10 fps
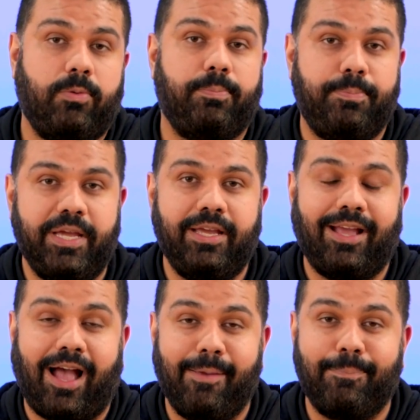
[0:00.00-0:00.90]

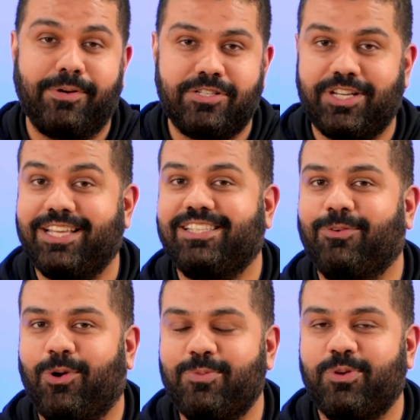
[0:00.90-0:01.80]
B, I purchased the
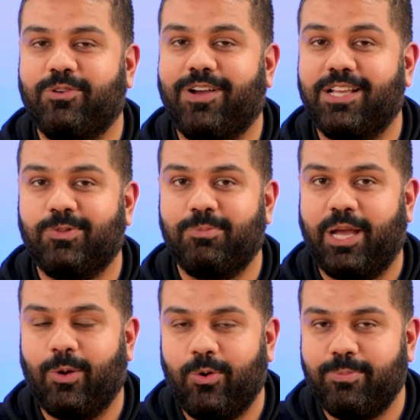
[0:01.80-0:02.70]
water purifiers with
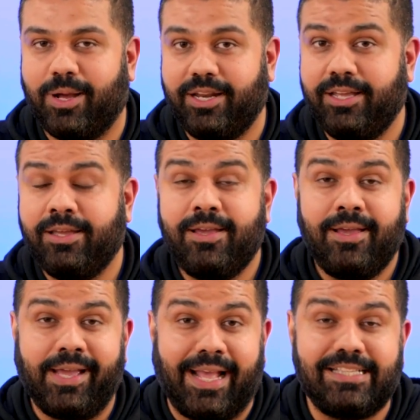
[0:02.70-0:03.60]
my own money.
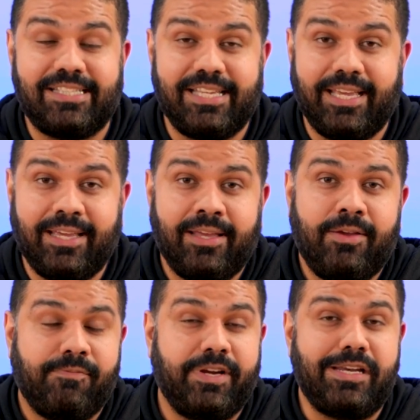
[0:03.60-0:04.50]
And C,
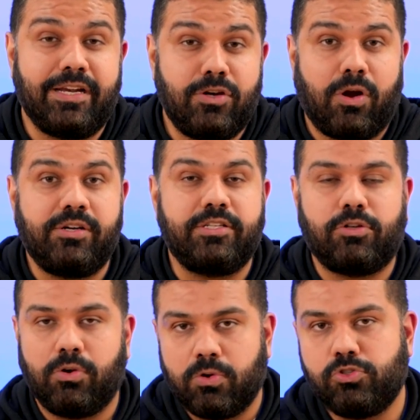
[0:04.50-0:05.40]
we did not
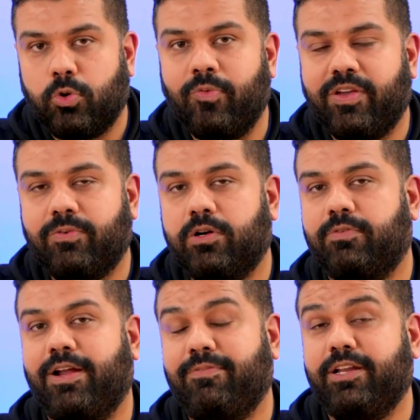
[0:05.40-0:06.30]
disclose who we were
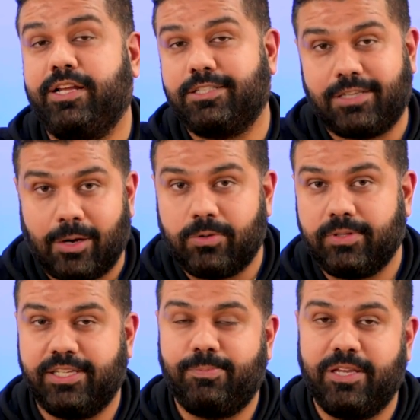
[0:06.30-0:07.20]
when we reached out to
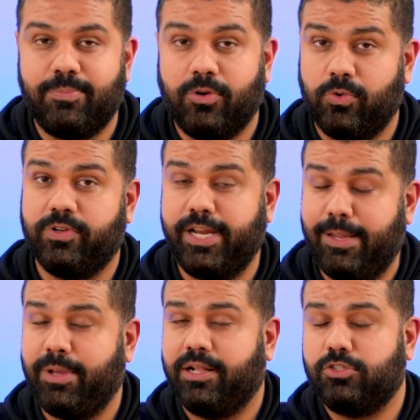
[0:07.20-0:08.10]
these people over
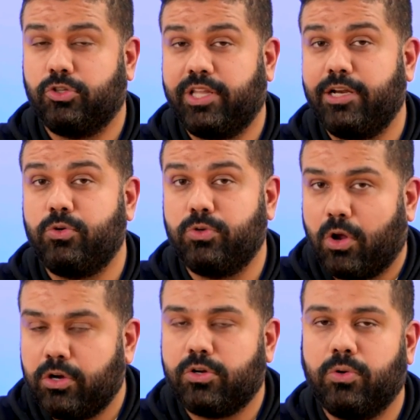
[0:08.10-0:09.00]
email, so they do
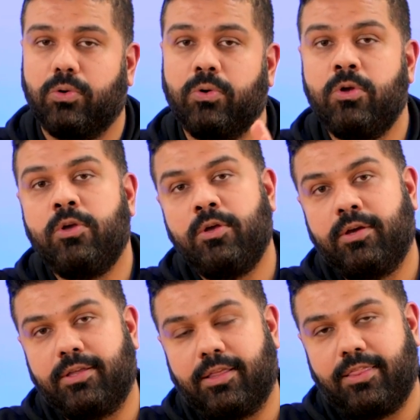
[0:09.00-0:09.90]
not know
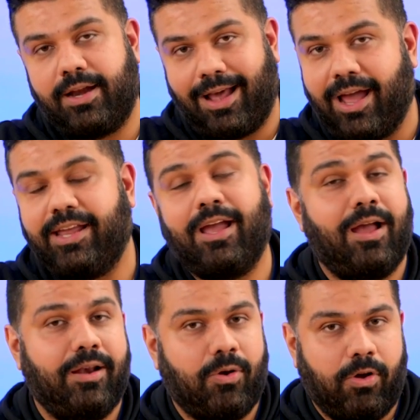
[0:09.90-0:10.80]
that
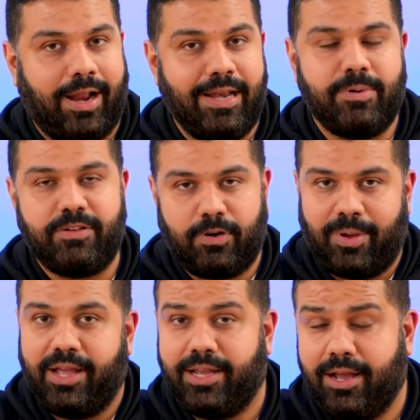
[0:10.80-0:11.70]
iGyaan or anybody from
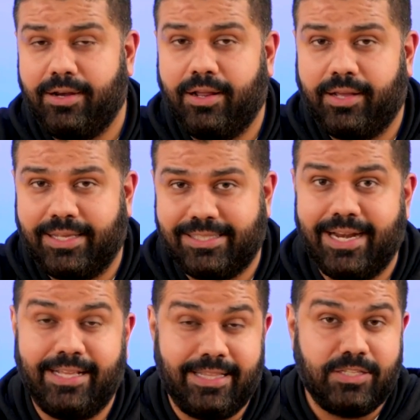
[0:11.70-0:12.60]
iGyaan is
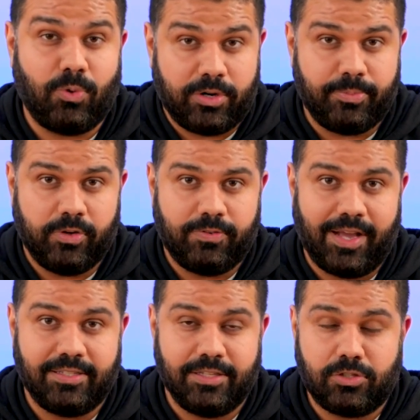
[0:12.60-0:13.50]
getting these water
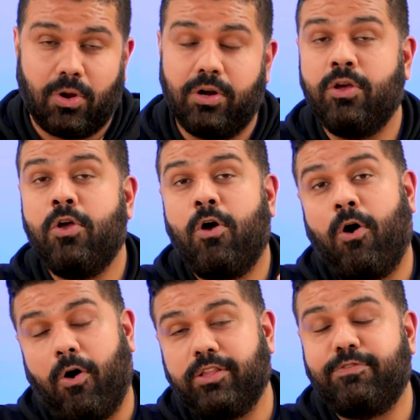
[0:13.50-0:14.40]
purifiers installed,
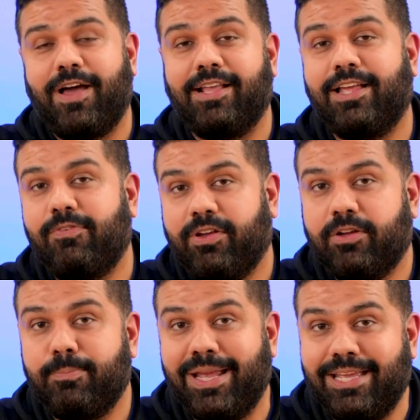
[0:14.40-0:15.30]
or the fact that we
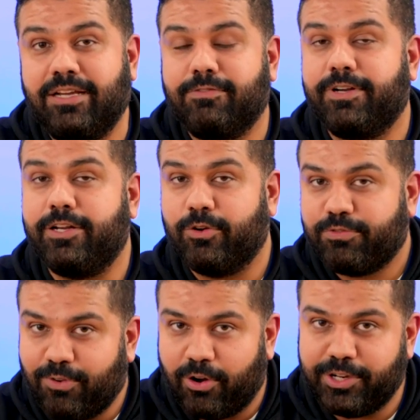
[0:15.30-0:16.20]
are making a video
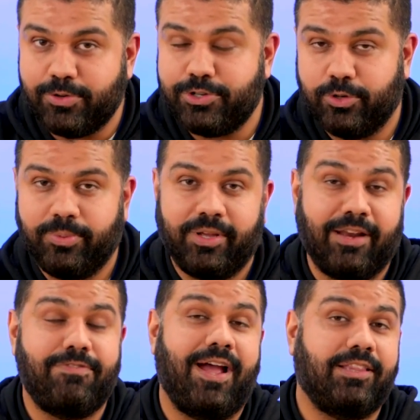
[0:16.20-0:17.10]
for YouTube.
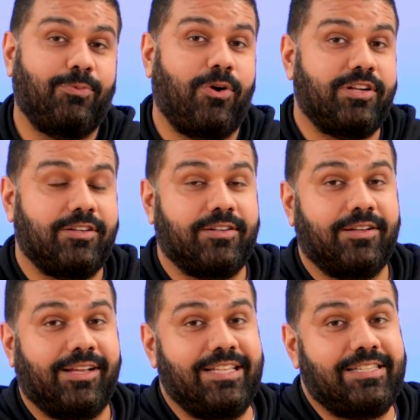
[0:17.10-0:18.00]
In fact, the water
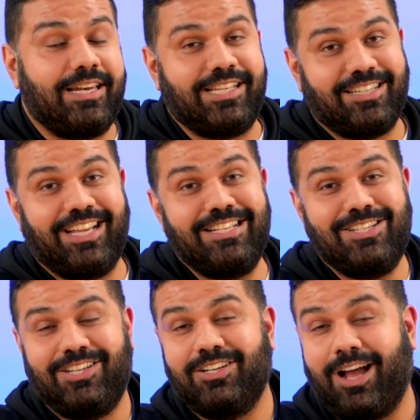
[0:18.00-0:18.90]
installation
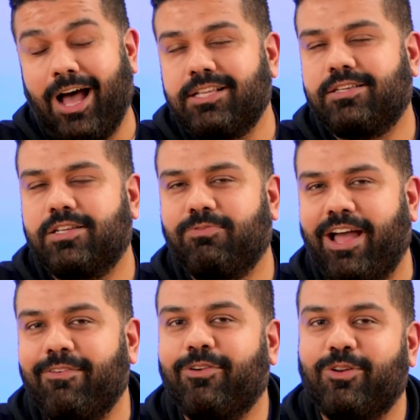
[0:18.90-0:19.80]
engineer asked us
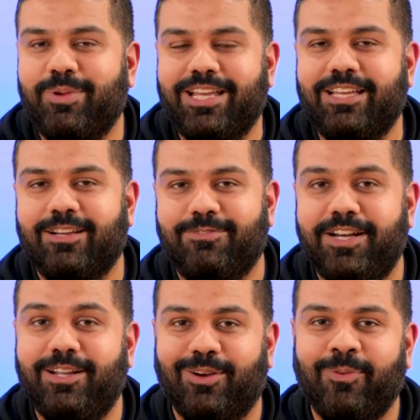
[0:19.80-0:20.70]
why we were making a
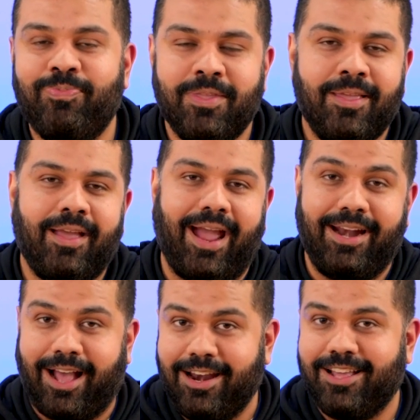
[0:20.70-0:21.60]
video,
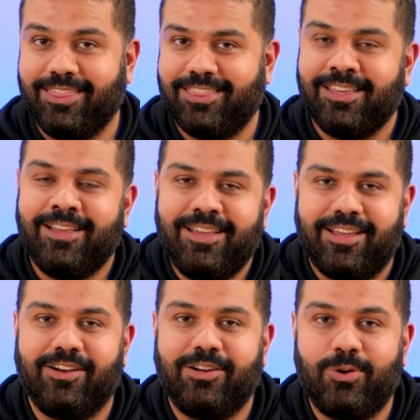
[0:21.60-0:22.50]
and Anant
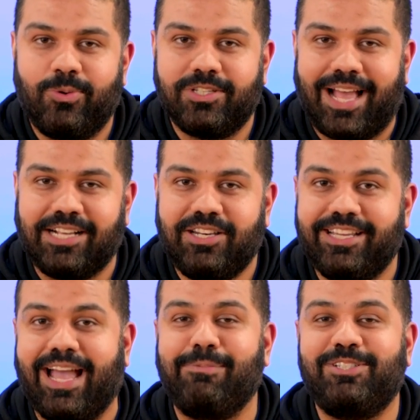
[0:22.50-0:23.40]
here, who was actually
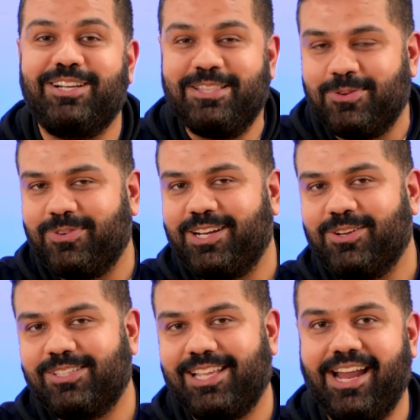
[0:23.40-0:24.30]
capturing the
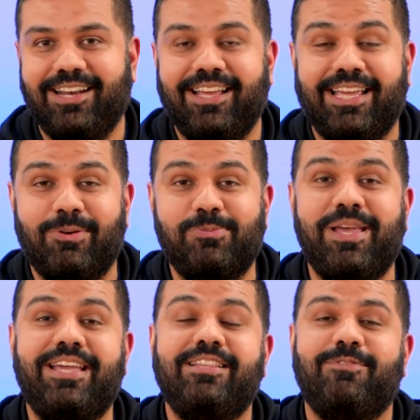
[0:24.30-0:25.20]
video, said he was
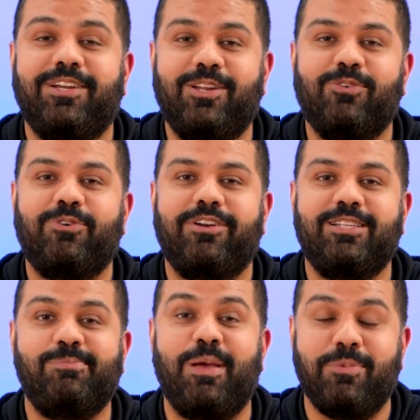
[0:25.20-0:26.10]
making the video for
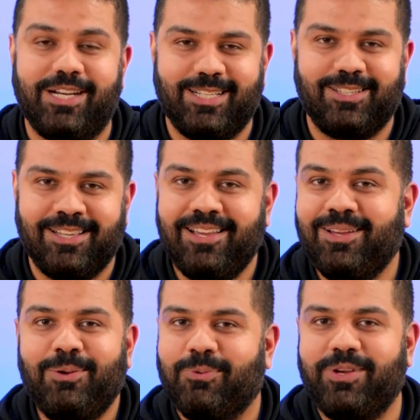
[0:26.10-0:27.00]
his memories,
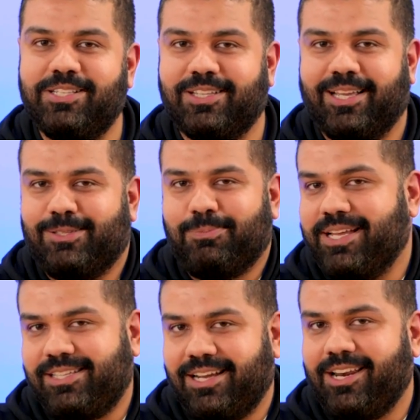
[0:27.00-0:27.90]
which is
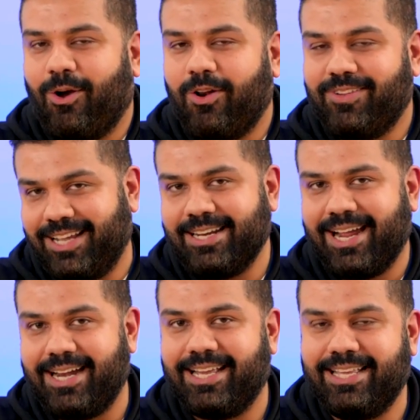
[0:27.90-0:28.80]
basically all we can
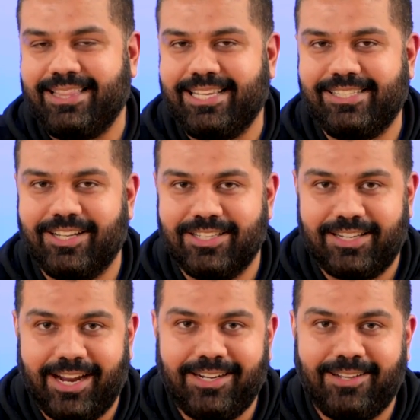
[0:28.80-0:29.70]
get in these years,
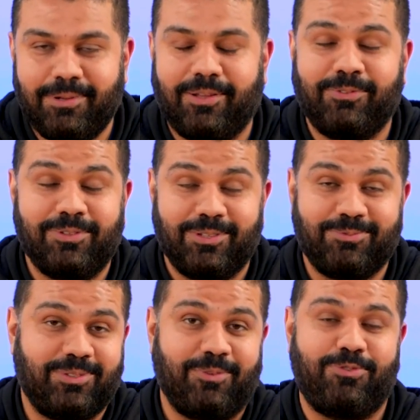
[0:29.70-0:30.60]
right?
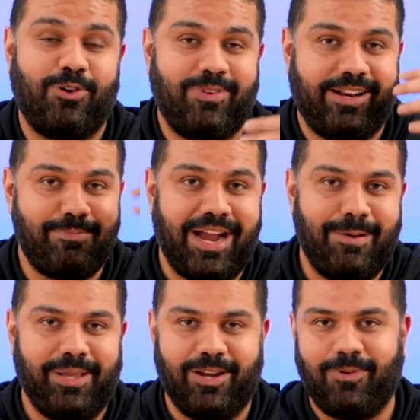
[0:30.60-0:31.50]
The phone will
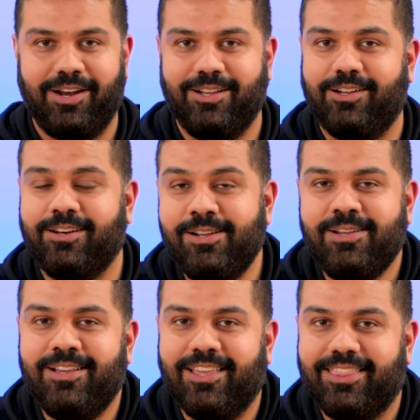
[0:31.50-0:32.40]
remind me in 1 year
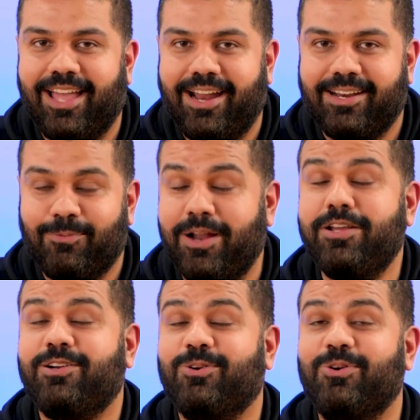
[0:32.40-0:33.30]
that 1
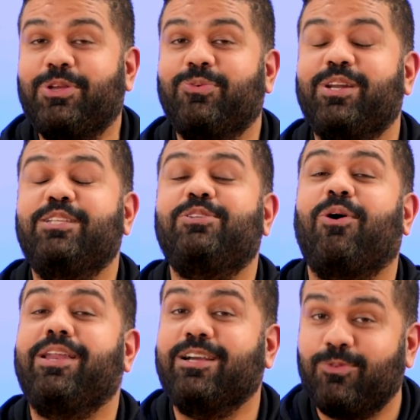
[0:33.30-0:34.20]
year ago you were
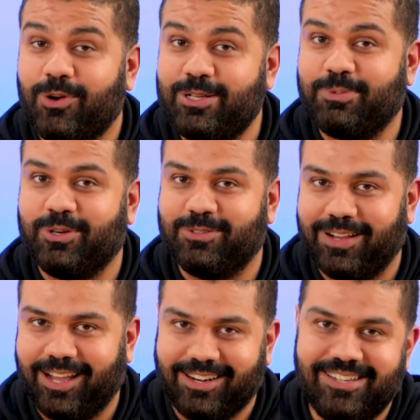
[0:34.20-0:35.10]
installing a water purifier.